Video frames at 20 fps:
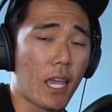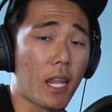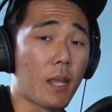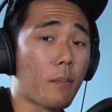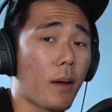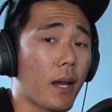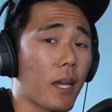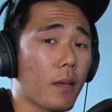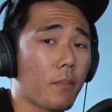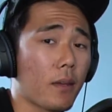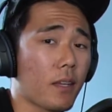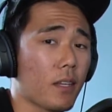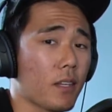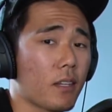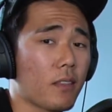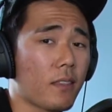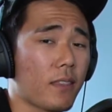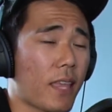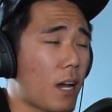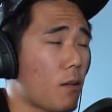And in my
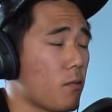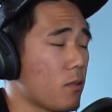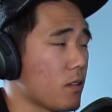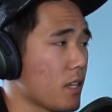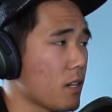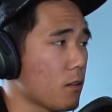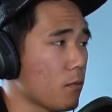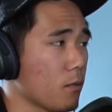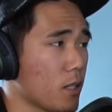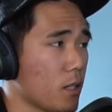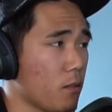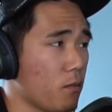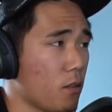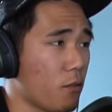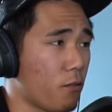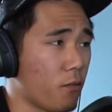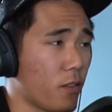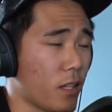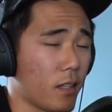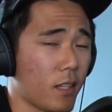opinion, that would get rid of
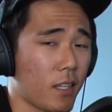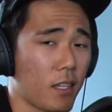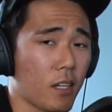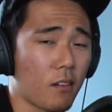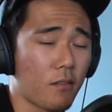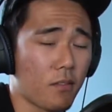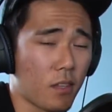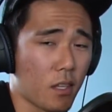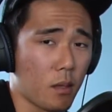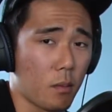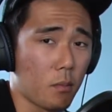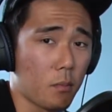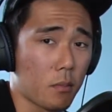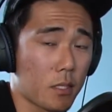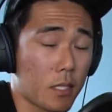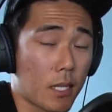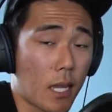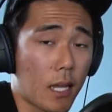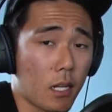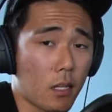the feeling of him
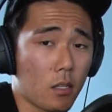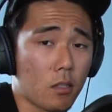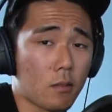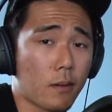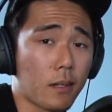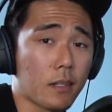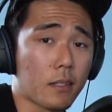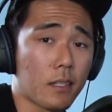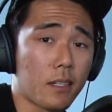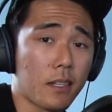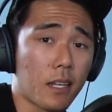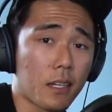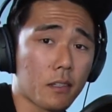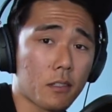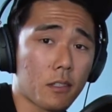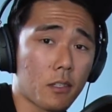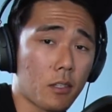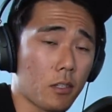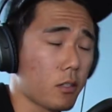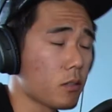standing directly
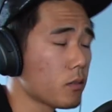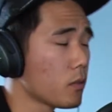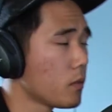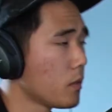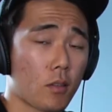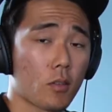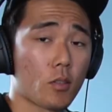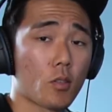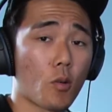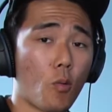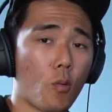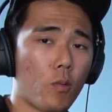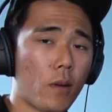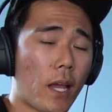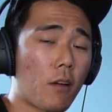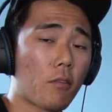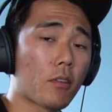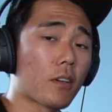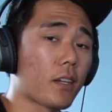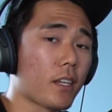next to you. So
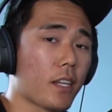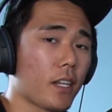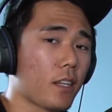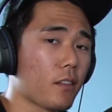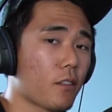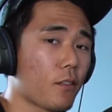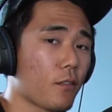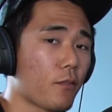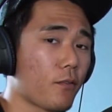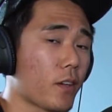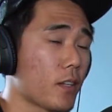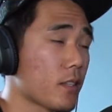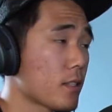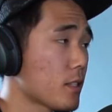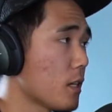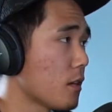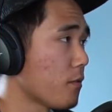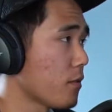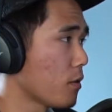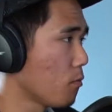now we're gonna get into the fun
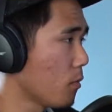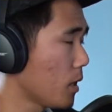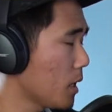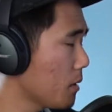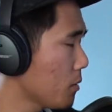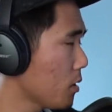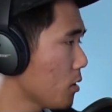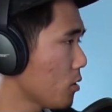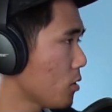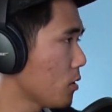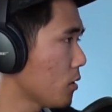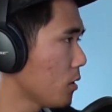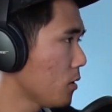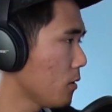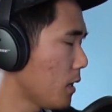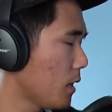stuff, and what I'm gonna show you